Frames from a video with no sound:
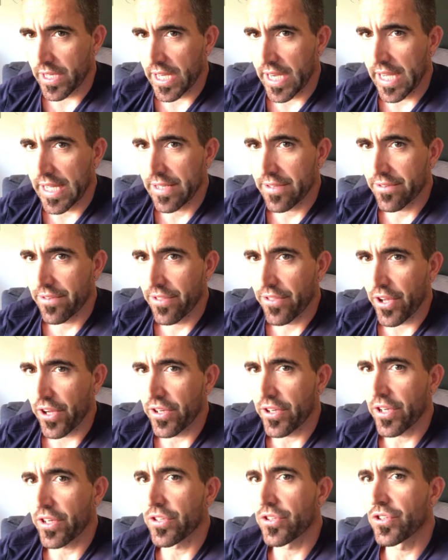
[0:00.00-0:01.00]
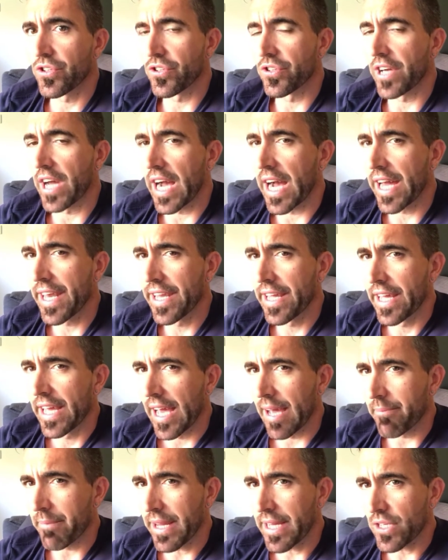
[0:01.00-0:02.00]
Okay, don't go too hard,
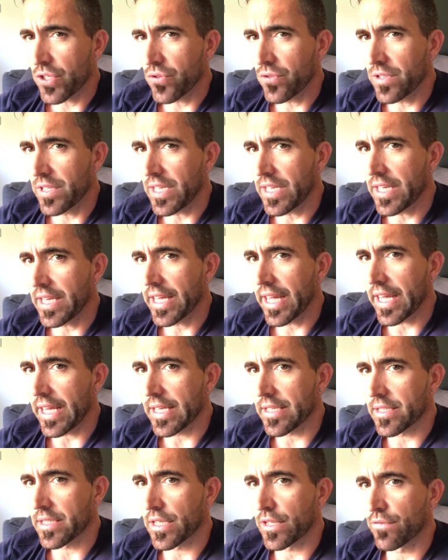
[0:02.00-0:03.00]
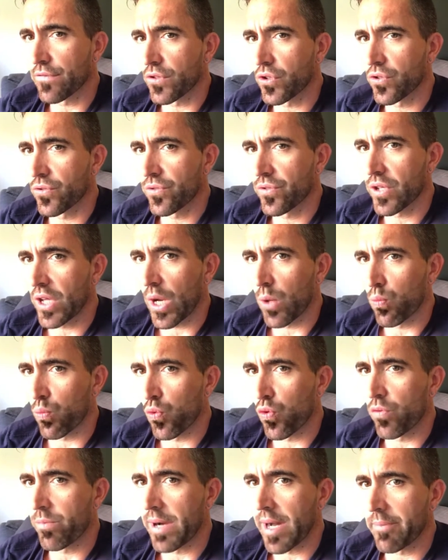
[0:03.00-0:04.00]
and make sure that you get yourself a good like
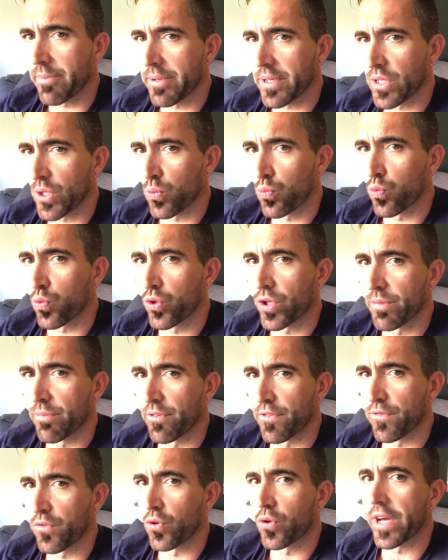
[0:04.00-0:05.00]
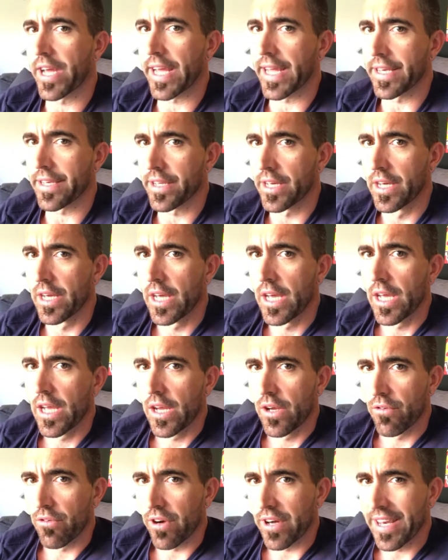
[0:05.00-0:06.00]
warm up in the water beforehand.
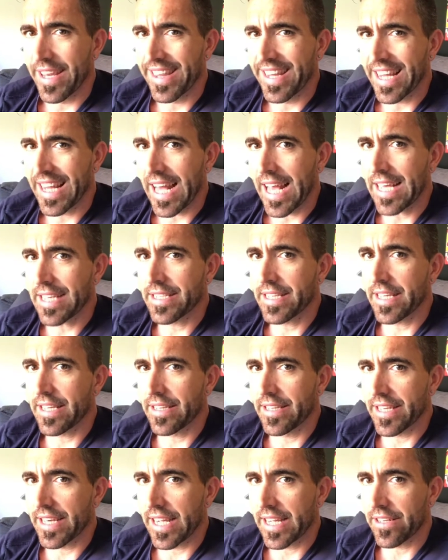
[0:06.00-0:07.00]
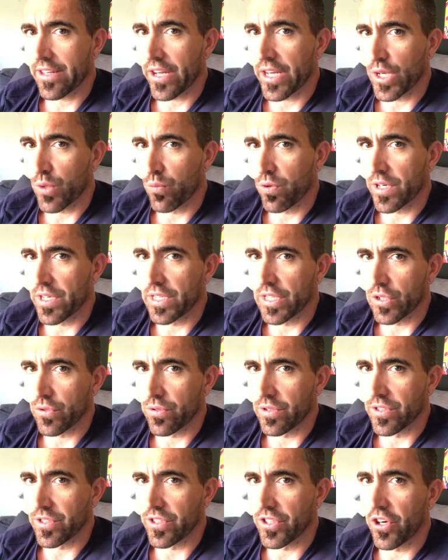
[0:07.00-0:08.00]
Righty, the last thing that you want to
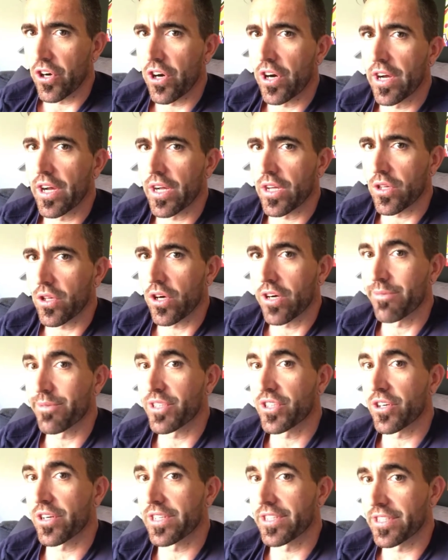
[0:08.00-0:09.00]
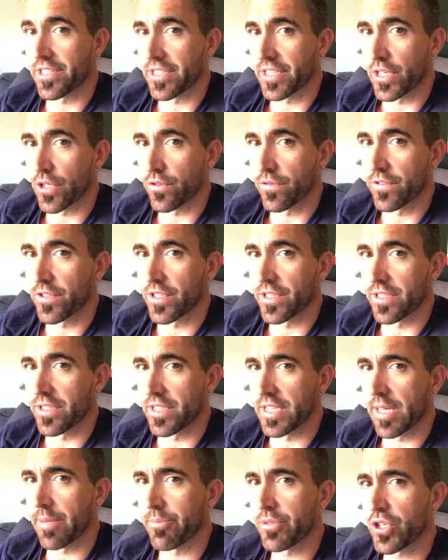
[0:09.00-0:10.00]
do is not acclimatize yourself to the
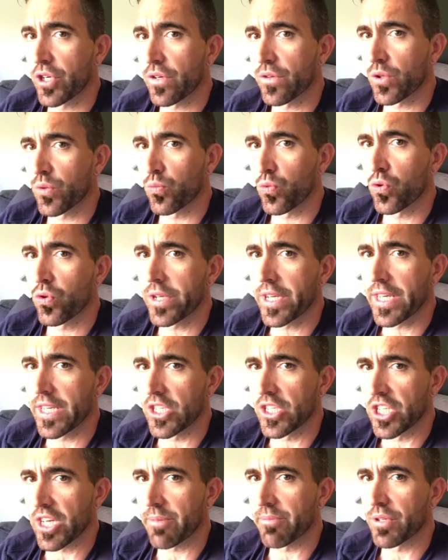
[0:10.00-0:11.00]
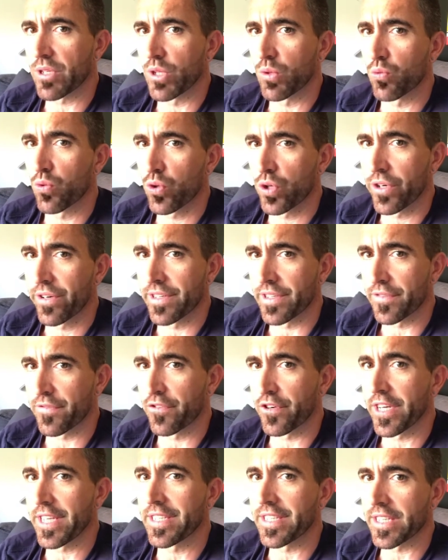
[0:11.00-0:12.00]
temperature of the water. You jump in the water and it's
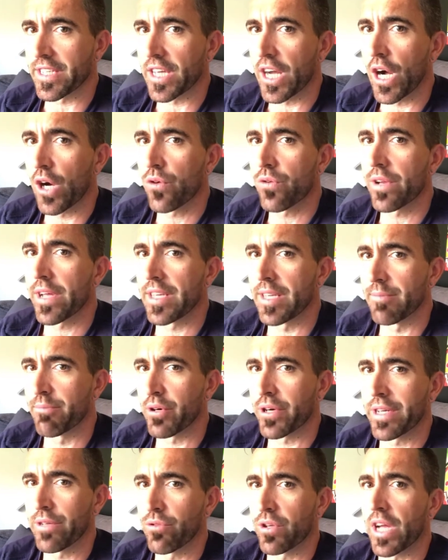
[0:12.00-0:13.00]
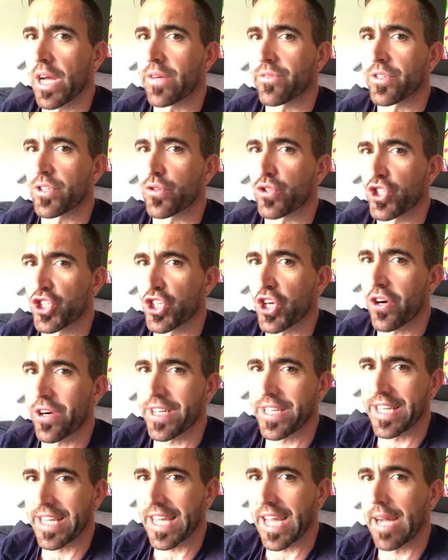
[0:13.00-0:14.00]
freezing cold, and your body will go into a shock
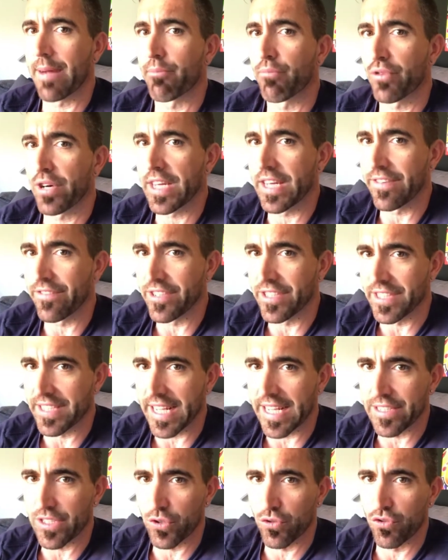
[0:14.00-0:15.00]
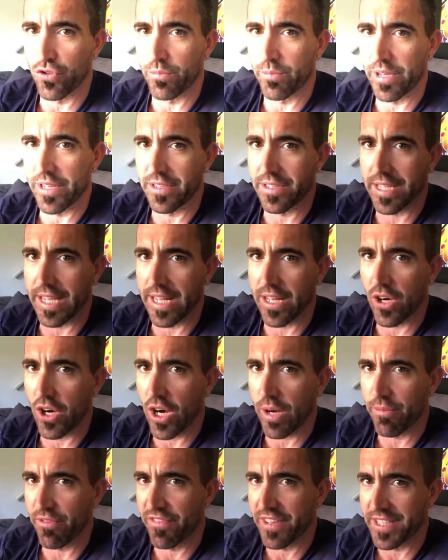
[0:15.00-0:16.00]
and you can't breathe. You start to almost
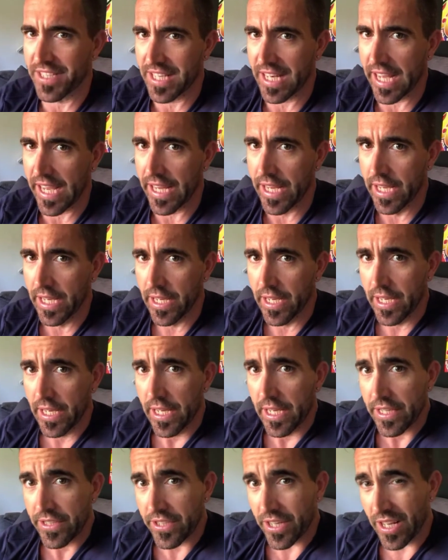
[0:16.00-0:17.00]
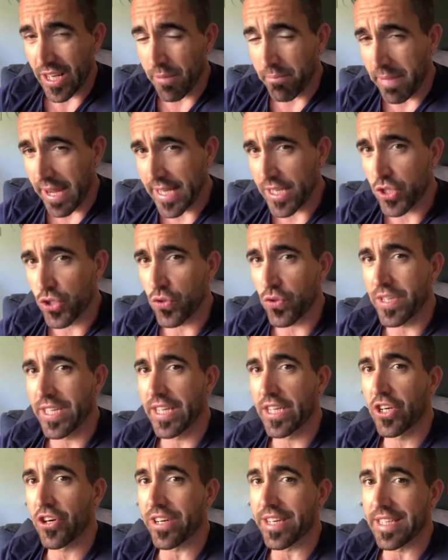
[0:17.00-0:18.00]
hyperventilate. So make sure
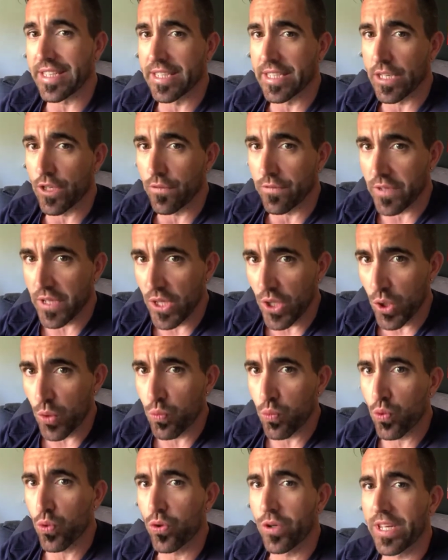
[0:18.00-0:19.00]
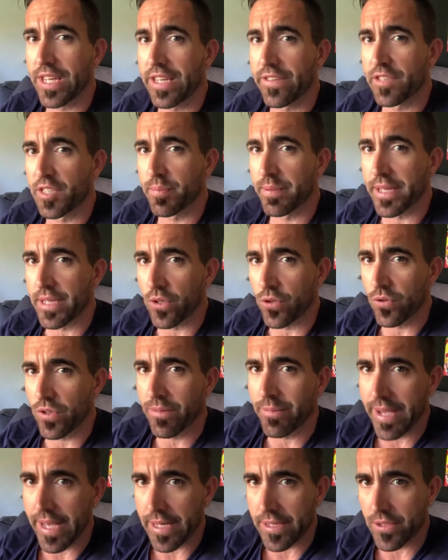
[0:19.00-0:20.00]
you got yourself in the water. You've spent a good
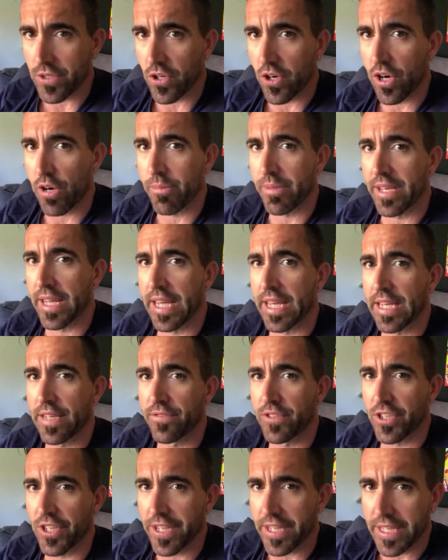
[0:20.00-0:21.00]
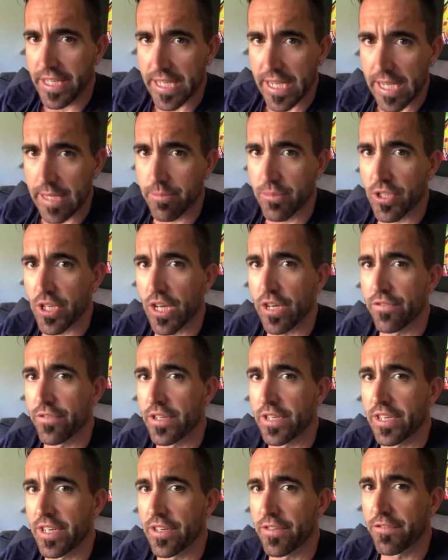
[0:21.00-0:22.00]
amount of time in there. You've turned the arms
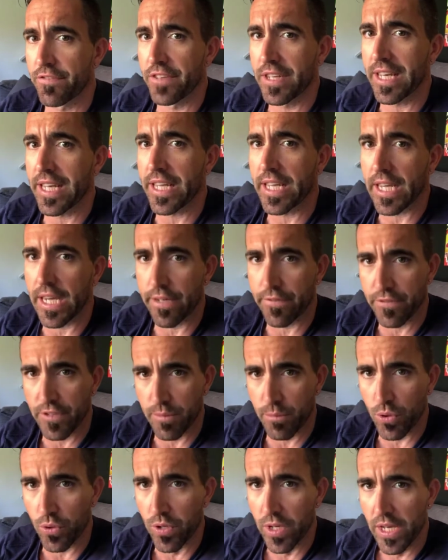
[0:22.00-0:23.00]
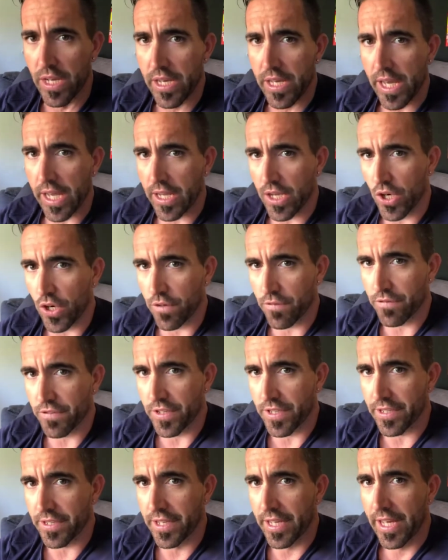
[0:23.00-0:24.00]
over. You're feeling comfortable and
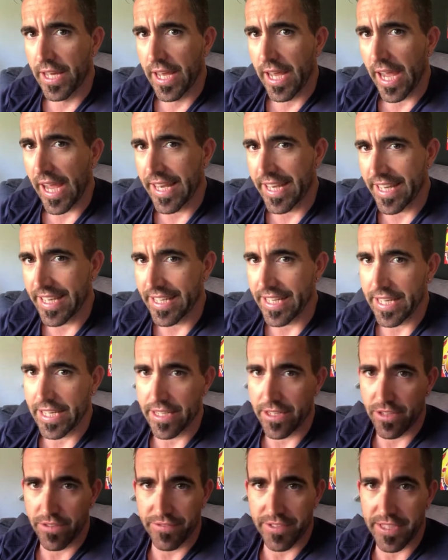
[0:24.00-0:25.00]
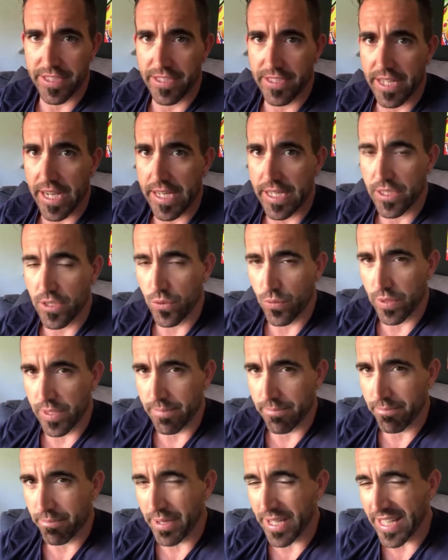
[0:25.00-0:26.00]
confident, and then you can obviously start your
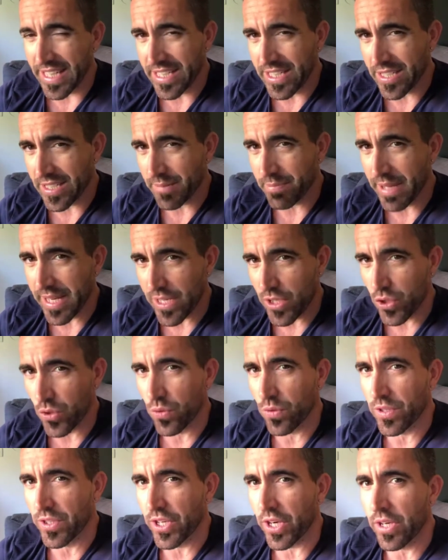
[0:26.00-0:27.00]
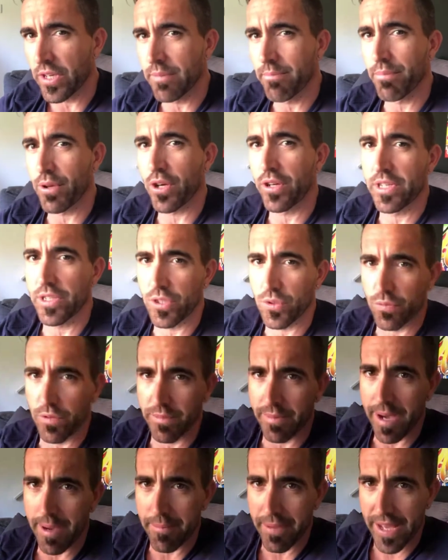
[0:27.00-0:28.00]
swim. But just make sure don't blow your
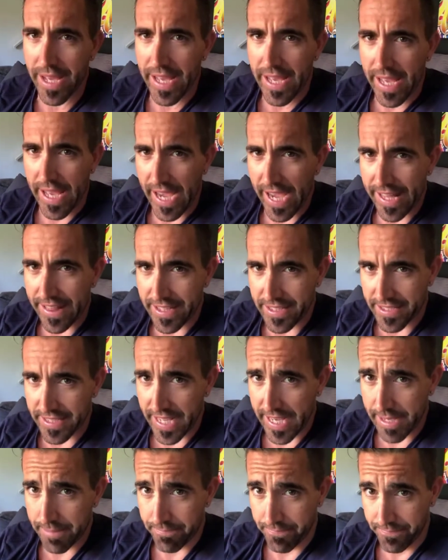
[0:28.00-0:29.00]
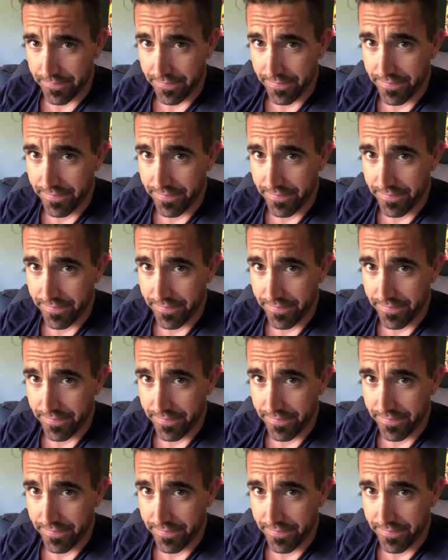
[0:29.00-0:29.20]
swim up at the start.